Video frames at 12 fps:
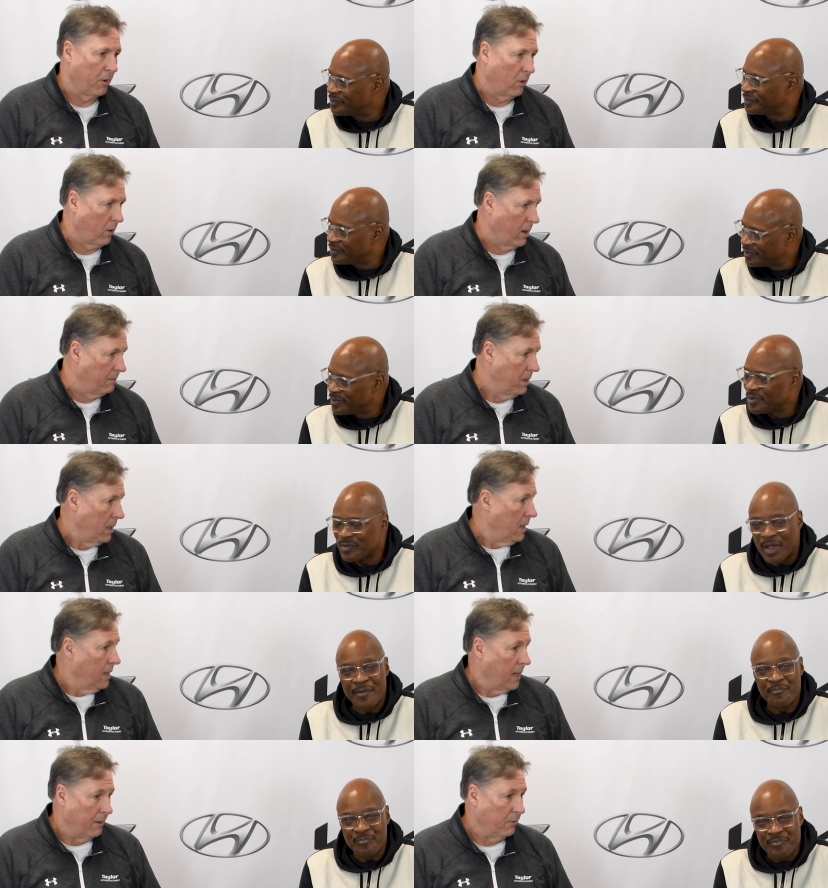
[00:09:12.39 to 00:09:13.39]
Speaker 1: program.
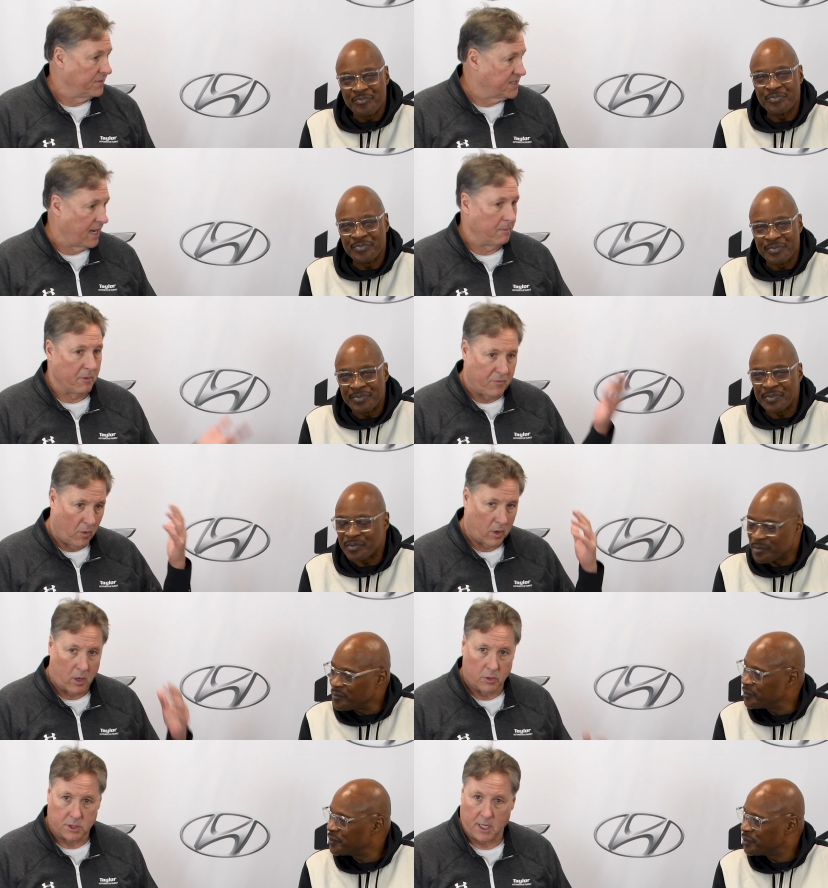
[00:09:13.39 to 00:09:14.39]
Right. And we've said it
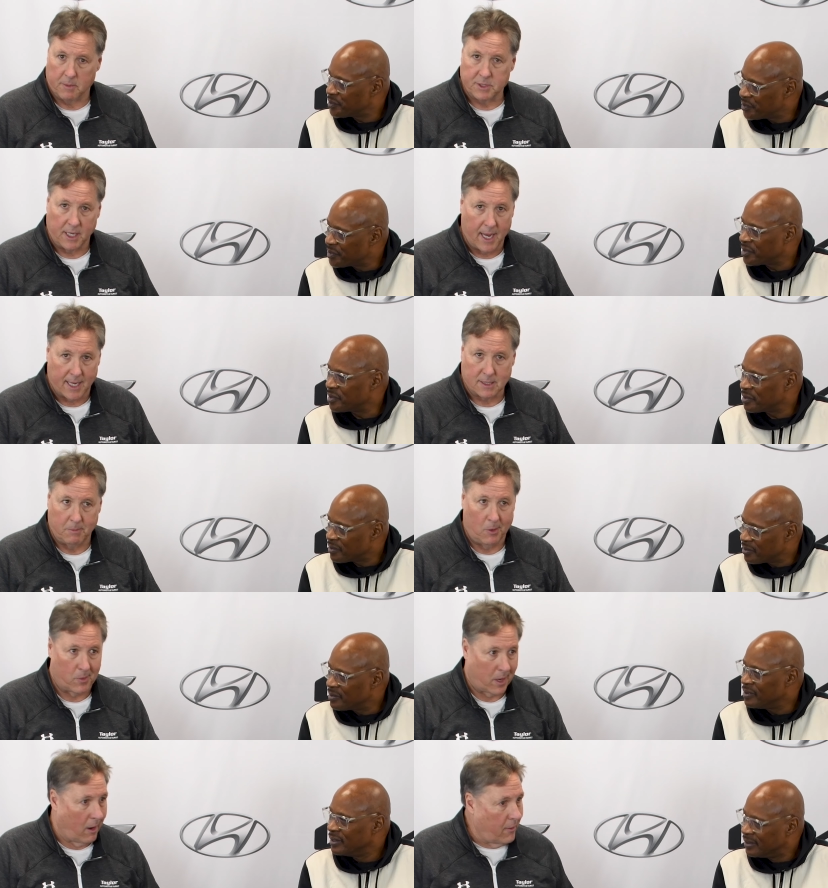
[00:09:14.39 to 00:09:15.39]
before. Coach Dempsey has to
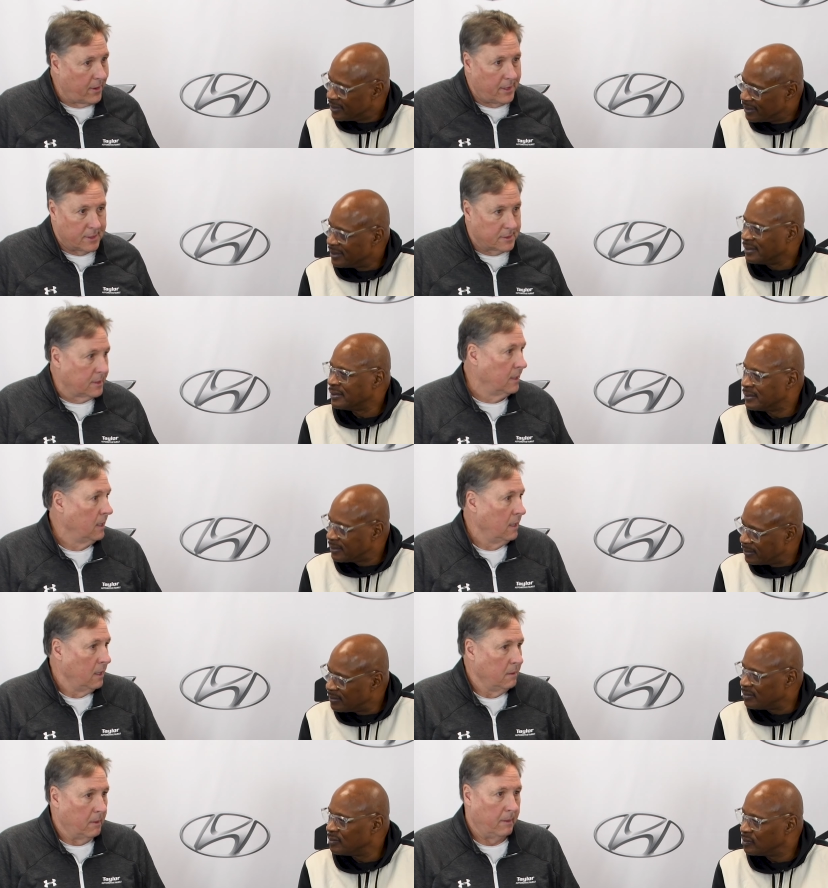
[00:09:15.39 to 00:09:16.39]
be regarded as
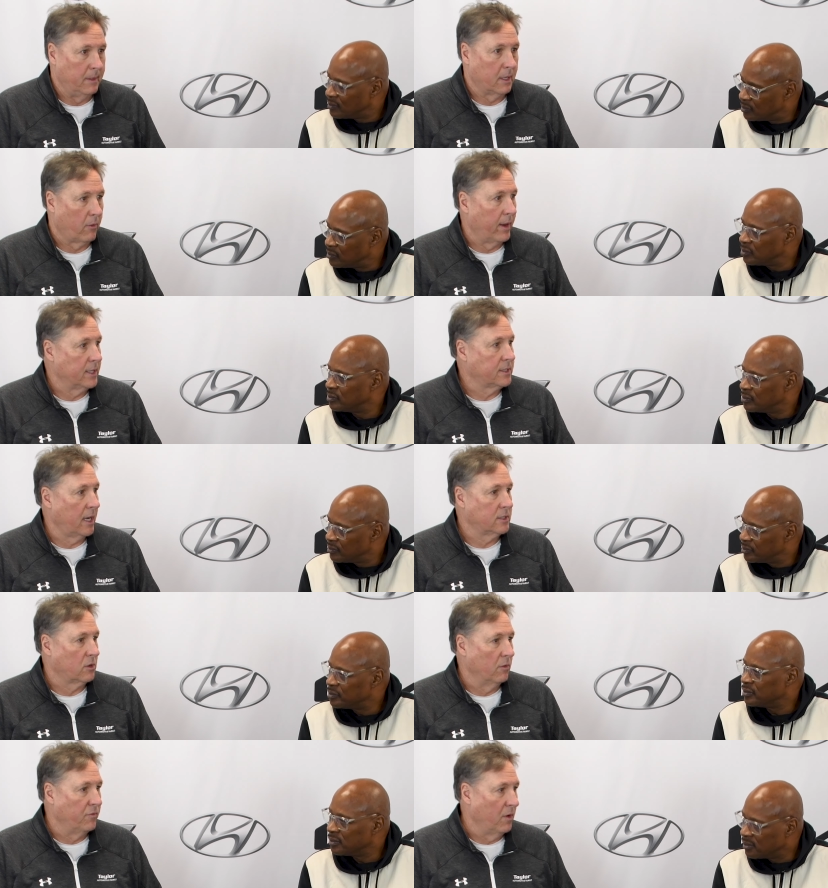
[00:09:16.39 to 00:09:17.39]
maybe the greatest
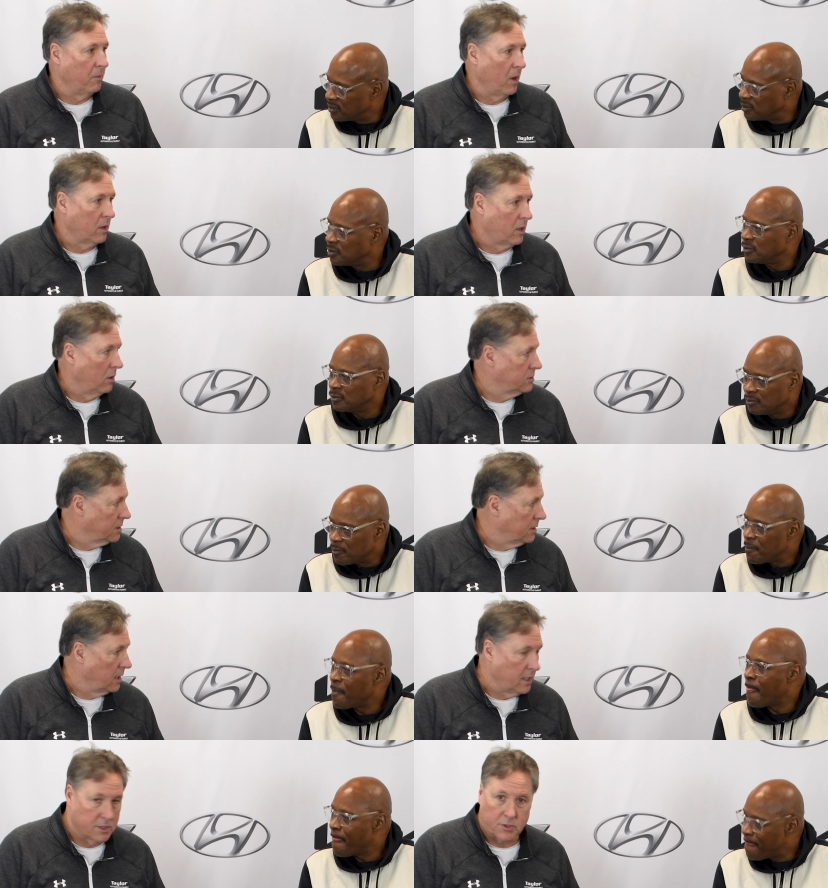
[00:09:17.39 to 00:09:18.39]
high school football coach
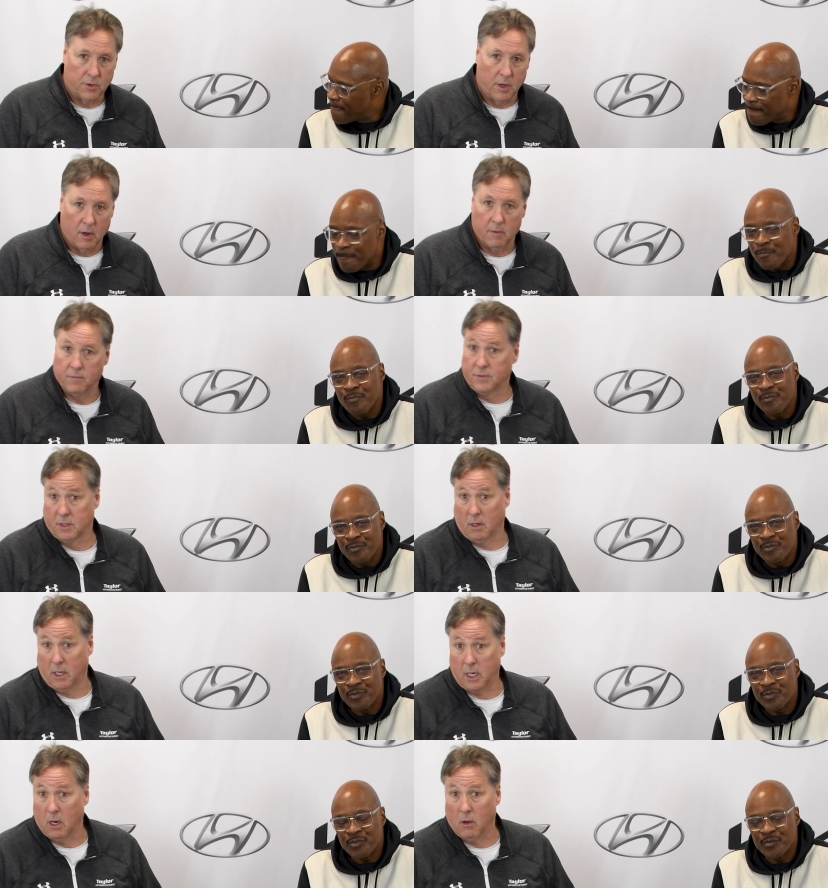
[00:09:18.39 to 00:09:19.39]
in the history of
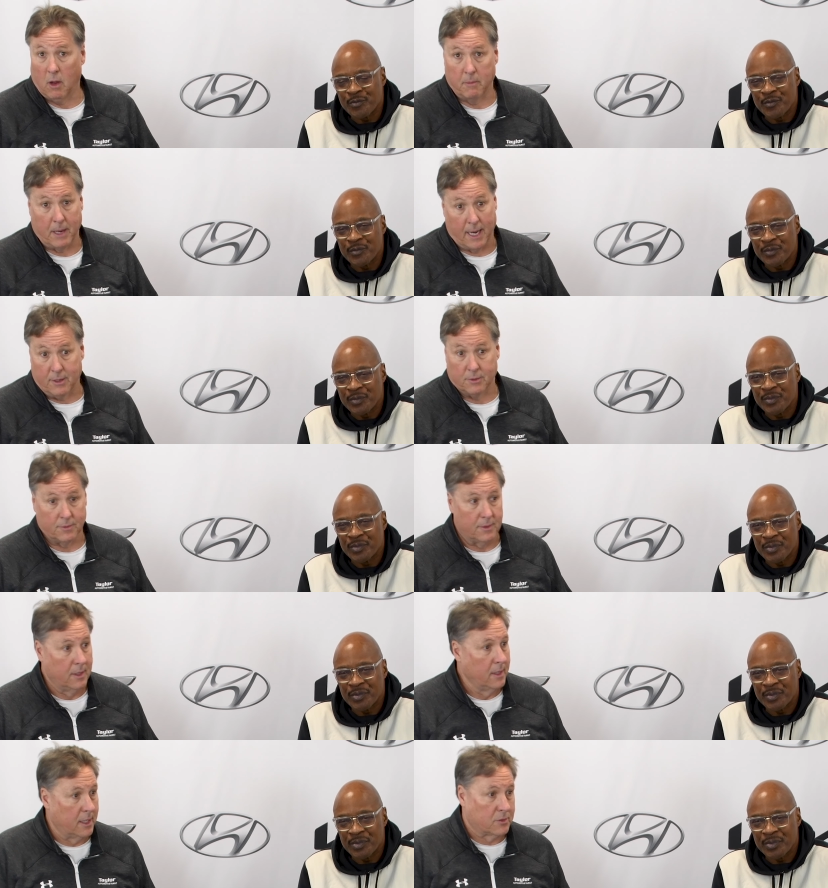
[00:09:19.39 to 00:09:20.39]
Toledo. I mean, I
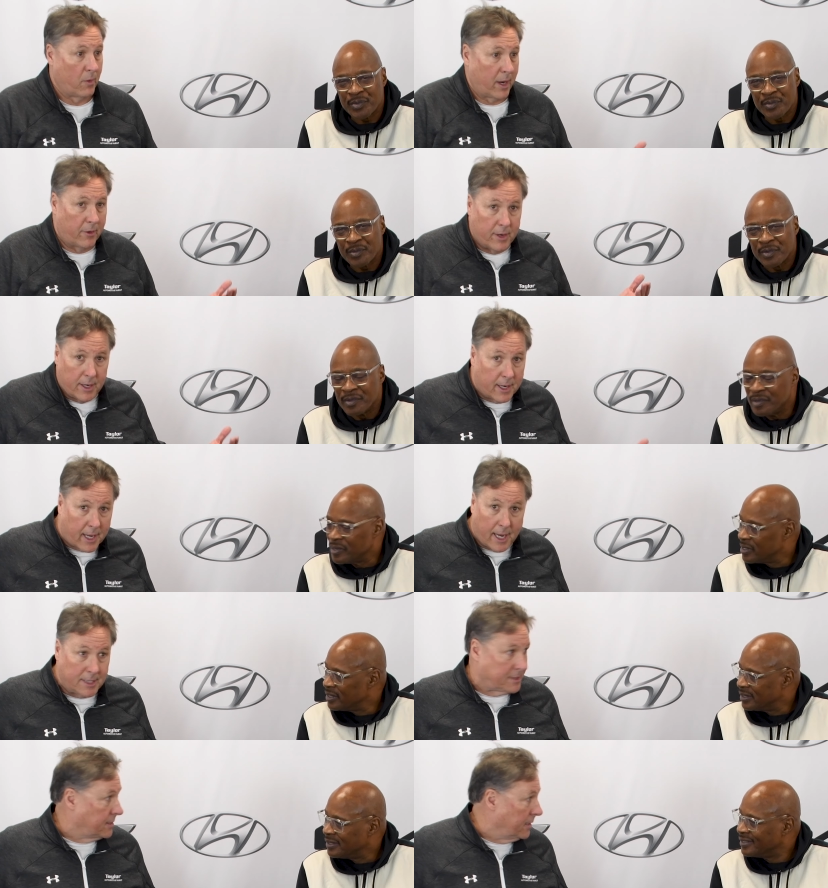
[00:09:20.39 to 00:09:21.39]
don't. His record
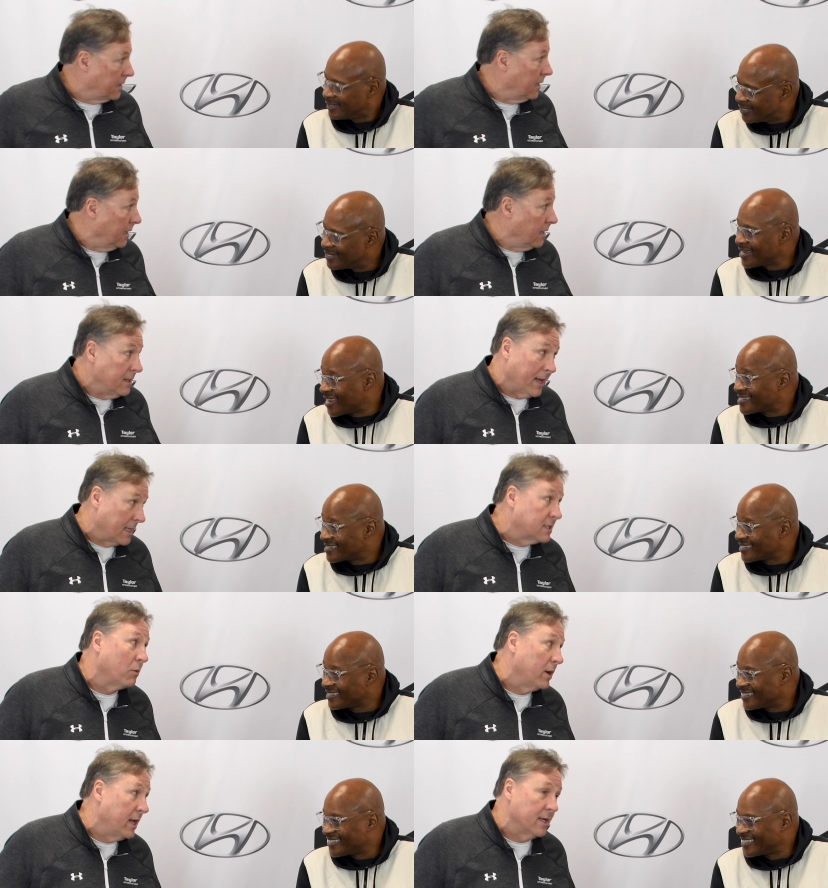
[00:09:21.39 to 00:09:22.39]
indicates that yes.
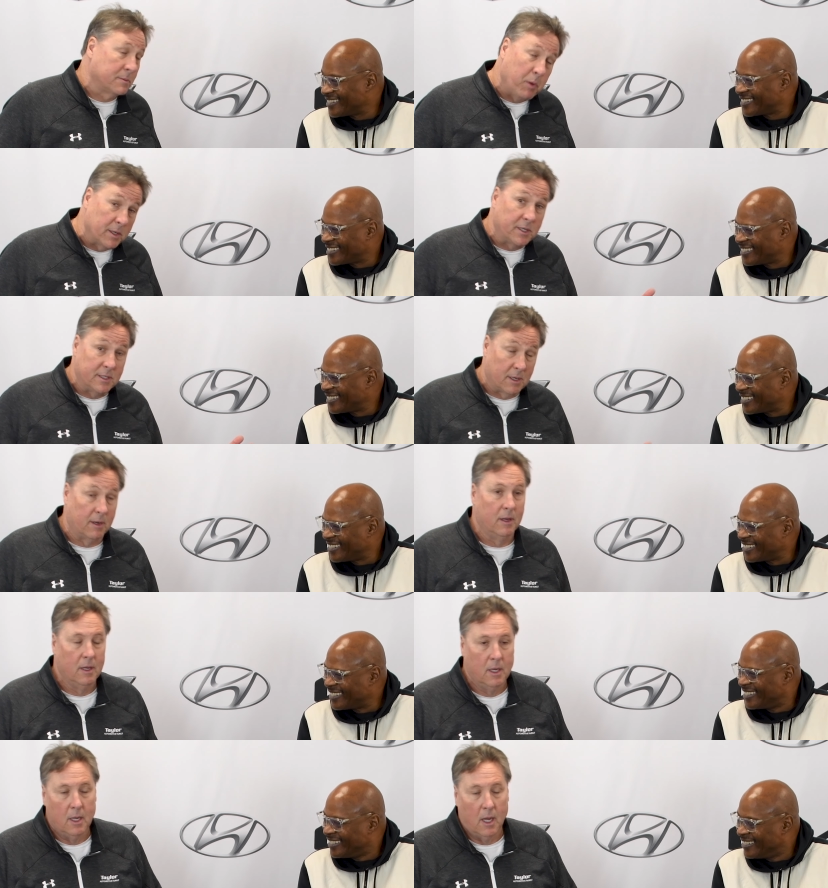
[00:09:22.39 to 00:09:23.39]
that's what he is. Plus, he's a,